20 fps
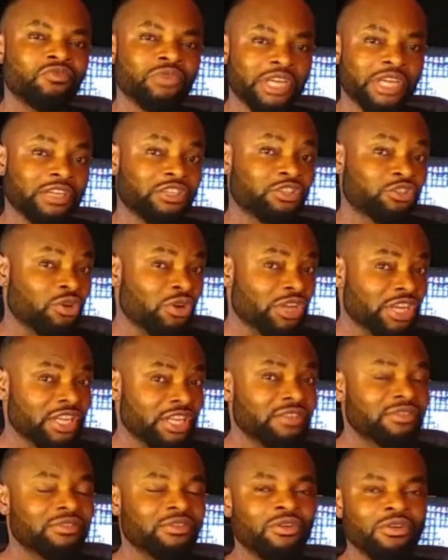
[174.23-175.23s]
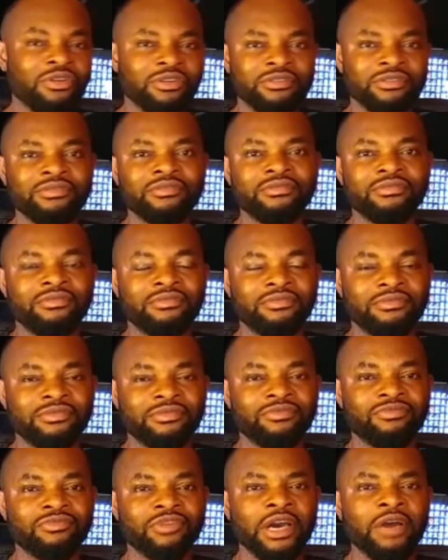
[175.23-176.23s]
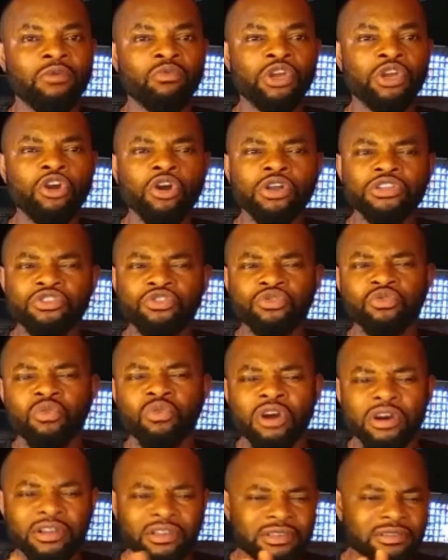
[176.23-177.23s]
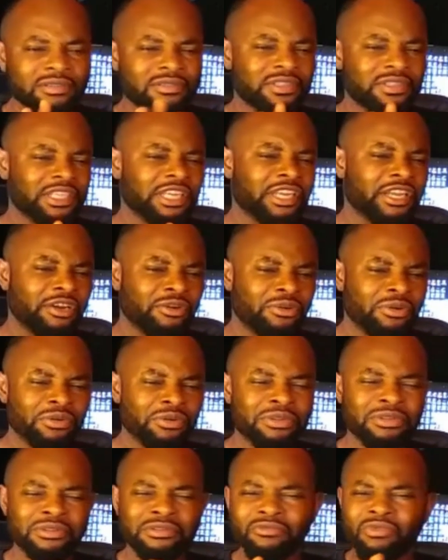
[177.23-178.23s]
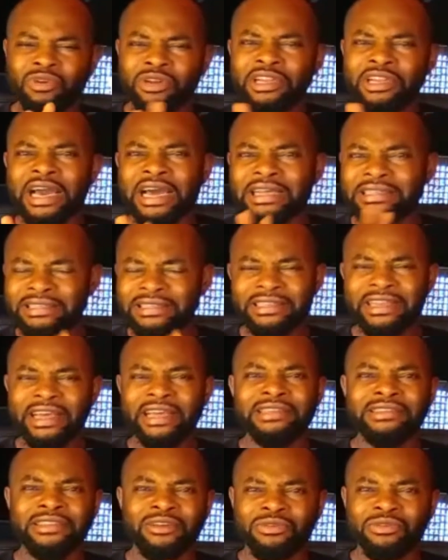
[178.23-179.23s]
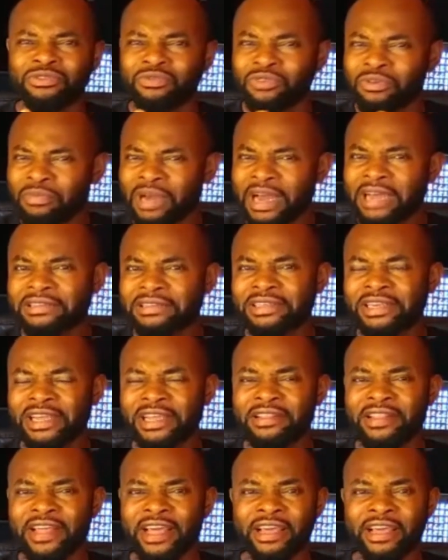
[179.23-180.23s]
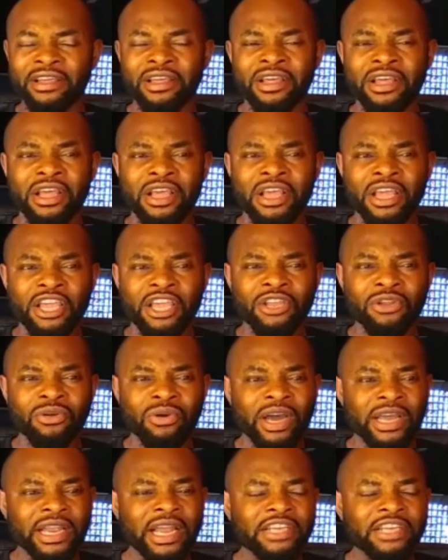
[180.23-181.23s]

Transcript: with our stockings on. And we got to one scenario, one accident. There was one accident there, you know,